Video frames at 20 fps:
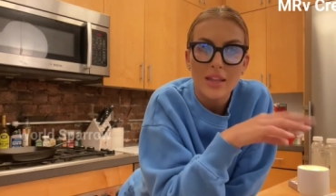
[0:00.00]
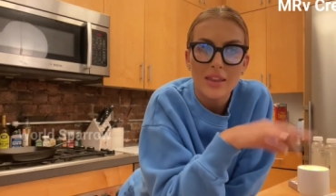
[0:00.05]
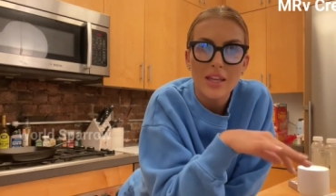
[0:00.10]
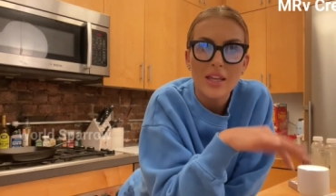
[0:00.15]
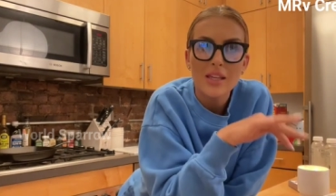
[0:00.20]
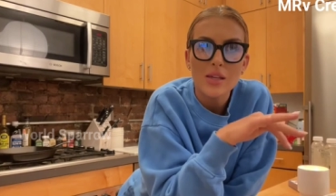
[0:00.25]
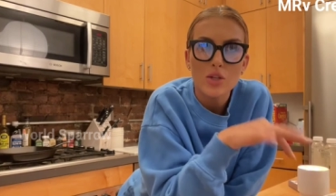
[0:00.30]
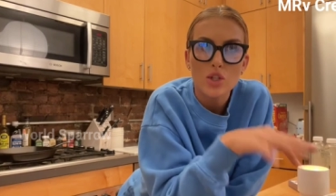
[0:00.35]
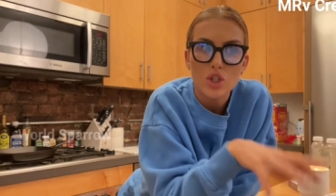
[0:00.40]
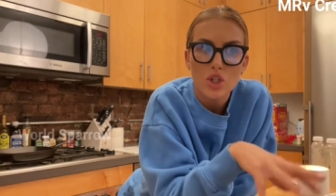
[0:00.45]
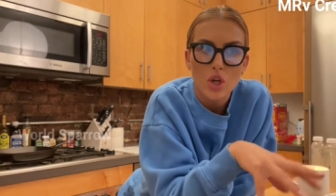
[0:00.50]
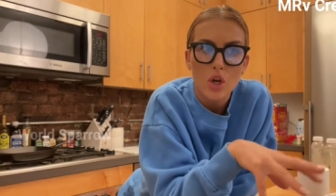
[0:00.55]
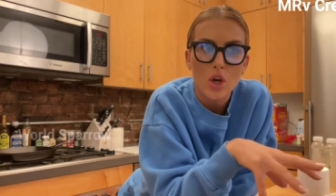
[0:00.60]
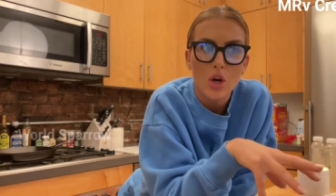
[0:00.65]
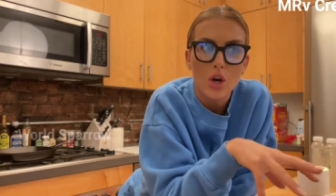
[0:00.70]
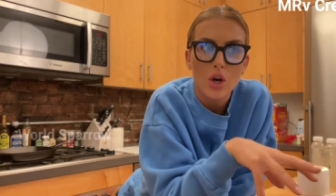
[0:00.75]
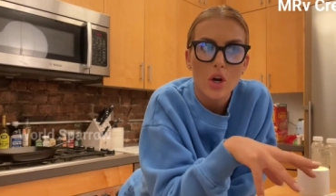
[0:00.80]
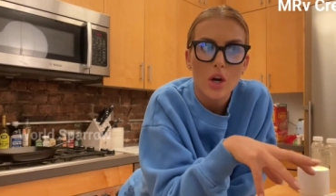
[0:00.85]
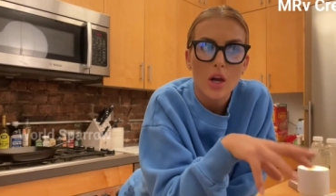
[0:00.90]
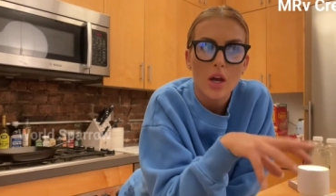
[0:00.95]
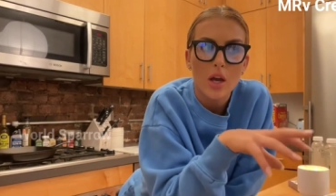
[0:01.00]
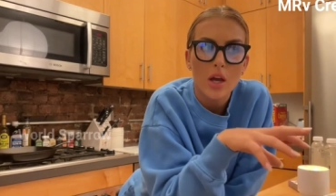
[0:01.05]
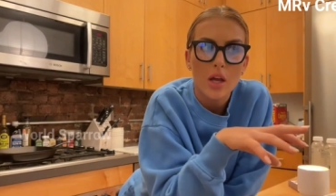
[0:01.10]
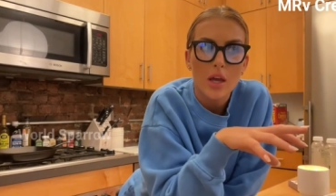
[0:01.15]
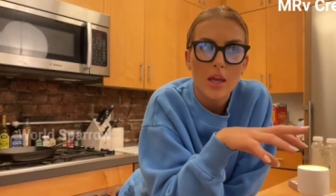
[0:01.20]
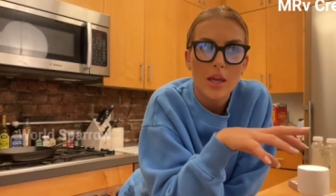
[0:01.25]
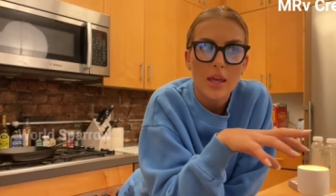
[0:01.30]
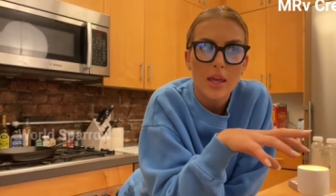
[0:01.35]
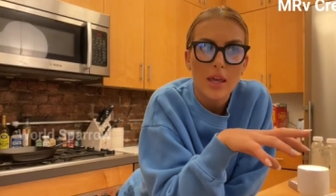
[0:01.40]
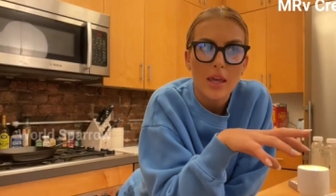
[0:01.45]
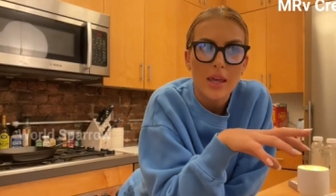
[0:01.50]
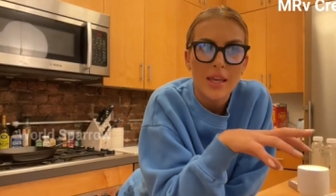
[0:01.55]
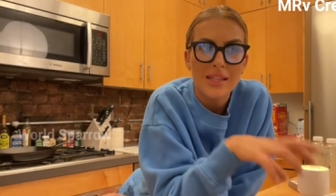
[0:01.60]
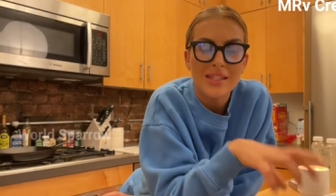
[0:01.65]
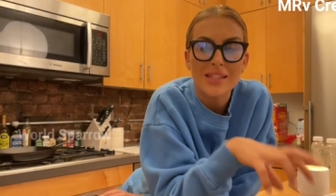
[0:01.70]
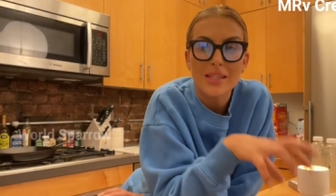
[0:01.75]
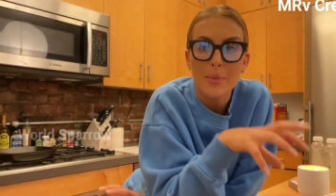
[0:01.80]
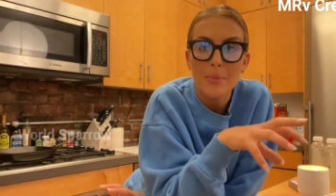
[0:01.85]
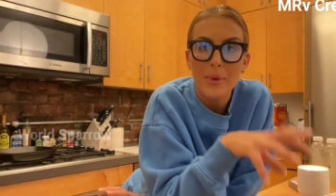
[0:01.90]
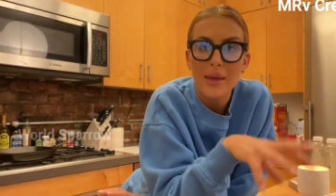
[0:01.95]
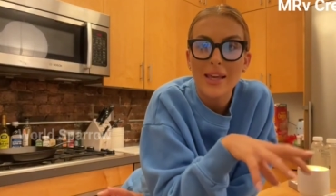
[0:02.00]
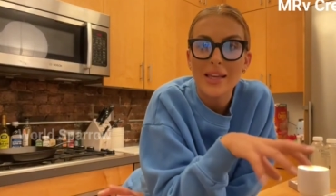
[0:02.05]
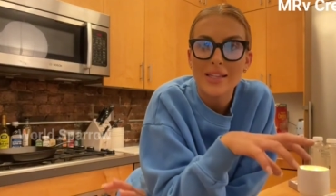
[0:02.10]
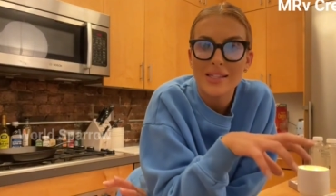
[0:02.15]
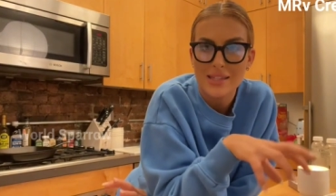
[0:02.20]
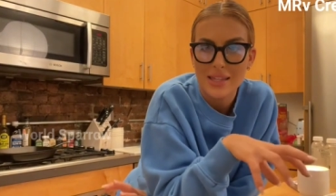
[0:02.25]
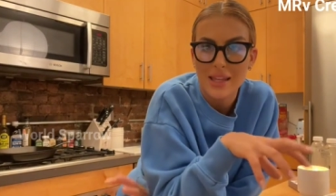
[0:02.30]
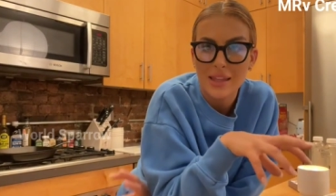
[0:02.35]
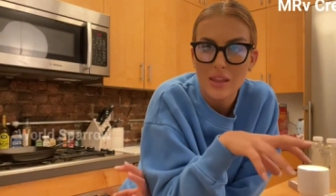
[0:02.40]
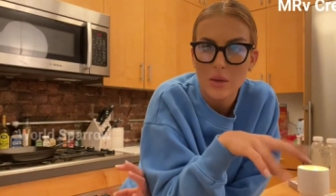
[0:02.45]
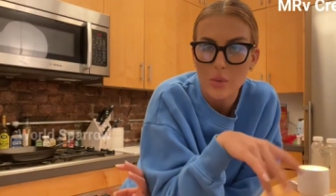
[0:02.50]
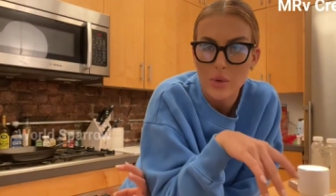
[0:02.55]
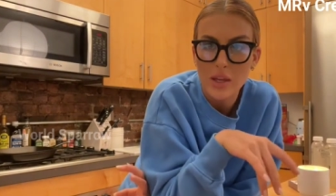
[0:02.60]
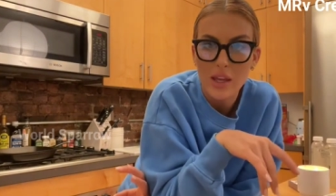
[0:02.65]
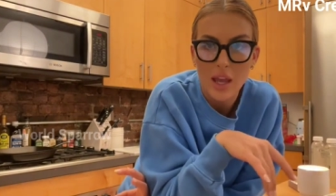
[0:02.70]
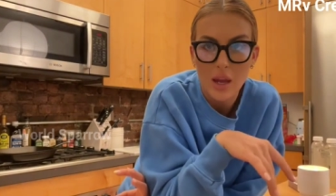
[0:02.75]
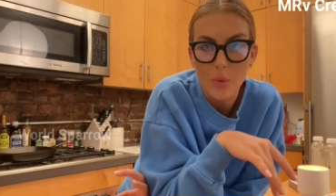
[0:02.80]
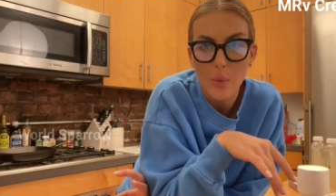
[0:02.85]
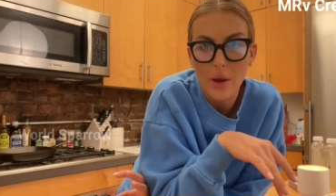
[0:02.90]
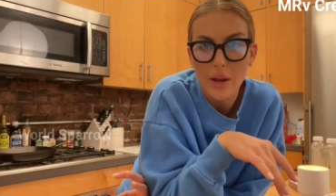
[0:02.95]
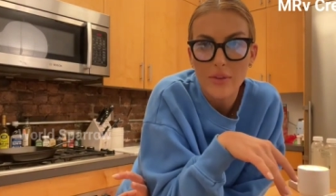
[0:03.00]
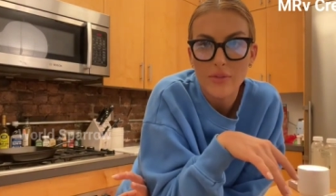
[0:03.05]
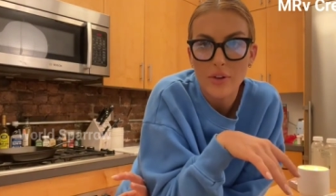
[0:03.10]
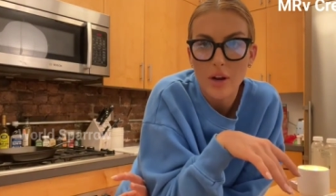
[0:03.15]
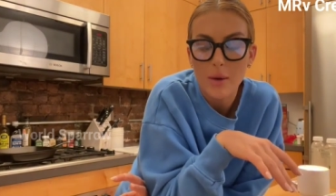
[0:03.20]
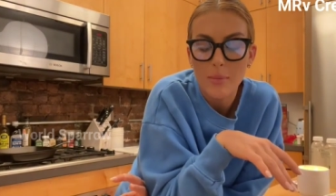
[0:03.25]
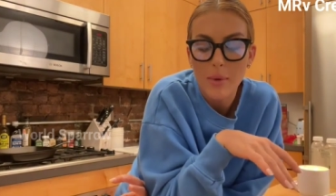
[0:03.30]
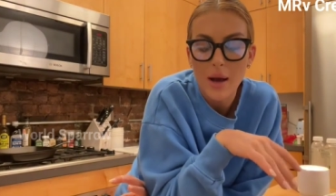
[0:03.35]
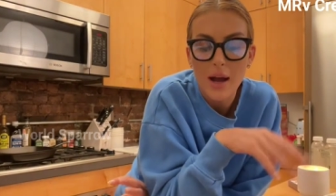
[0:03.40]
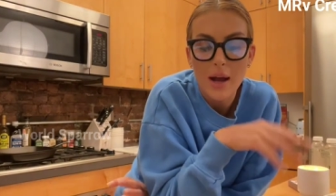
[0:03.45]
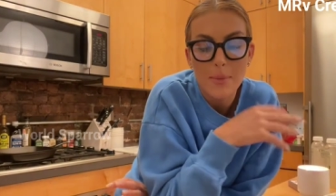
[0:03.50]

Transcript: I think sugar is the biggest thing that we gain weight from.